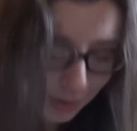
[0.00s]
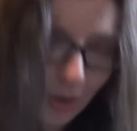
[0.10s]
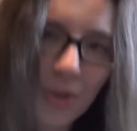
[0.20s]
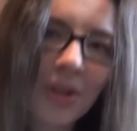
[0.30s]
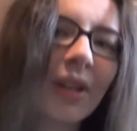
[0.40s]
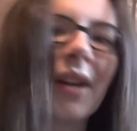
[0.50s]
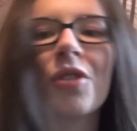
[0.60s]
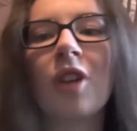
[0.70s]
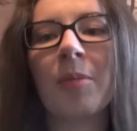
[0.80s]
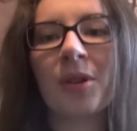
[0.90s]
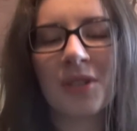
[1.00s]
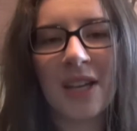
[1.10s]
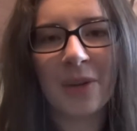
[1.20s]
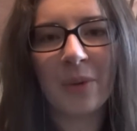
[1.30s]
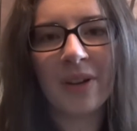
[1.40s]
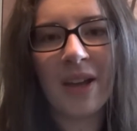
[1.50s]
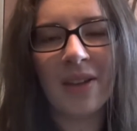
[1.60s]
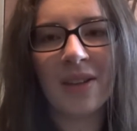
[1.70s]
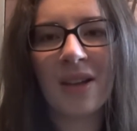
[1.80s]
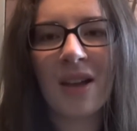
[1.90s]
Are you going to get a tropical tank one
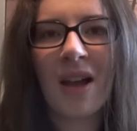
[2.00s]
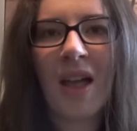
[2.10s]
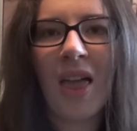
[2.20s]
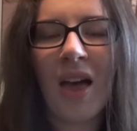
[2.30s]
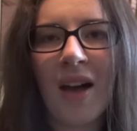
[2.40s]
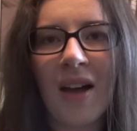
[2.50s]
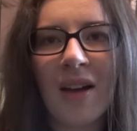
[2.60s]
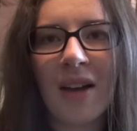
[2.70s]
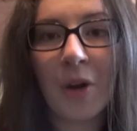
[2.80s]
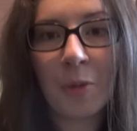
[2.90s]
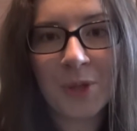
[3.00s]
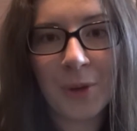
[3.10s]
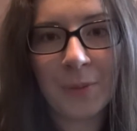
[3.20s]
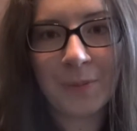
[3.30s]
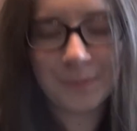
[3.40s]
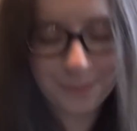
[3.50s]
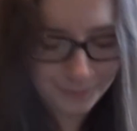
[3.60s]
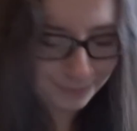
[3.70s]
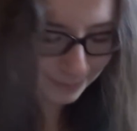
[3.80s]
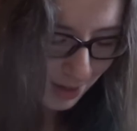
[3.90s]
day? I hope so.
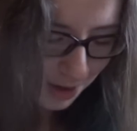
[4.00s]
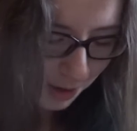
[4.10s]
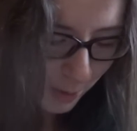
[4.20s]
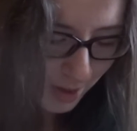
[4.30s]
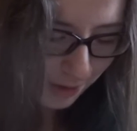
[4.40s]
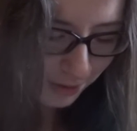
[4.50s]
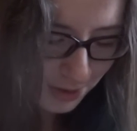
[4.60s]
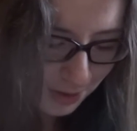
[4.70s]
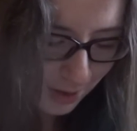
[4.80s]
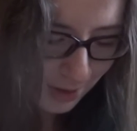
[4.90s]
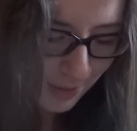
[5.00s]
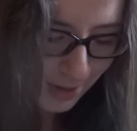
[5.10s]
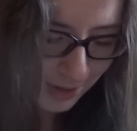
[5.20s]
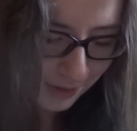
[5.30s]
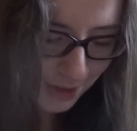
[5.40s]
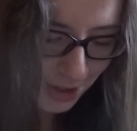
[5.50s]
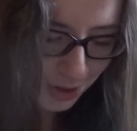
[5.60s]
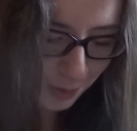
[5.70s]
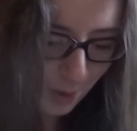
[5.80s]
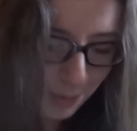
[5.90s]
When I first got a betta
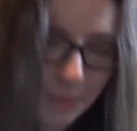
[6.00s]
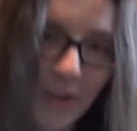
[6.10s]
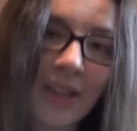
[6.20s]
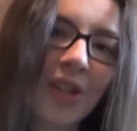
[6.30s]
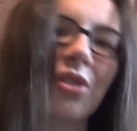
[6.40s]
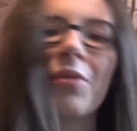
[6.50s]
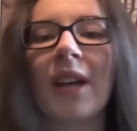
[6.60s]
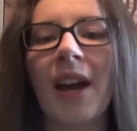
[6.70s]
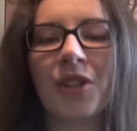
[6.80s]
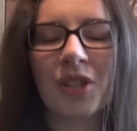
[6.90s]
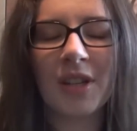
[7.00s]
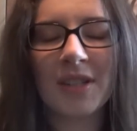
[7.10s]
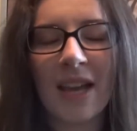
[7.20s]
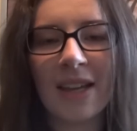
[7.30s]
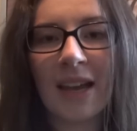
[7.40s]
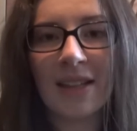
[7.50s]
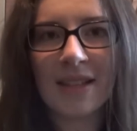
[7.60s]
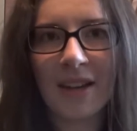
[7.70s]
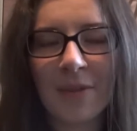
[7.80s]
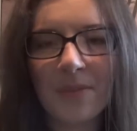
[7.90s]
fish, what was my initial reaction, tank, and
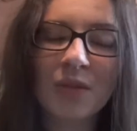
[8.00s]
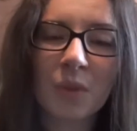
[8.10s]
setup?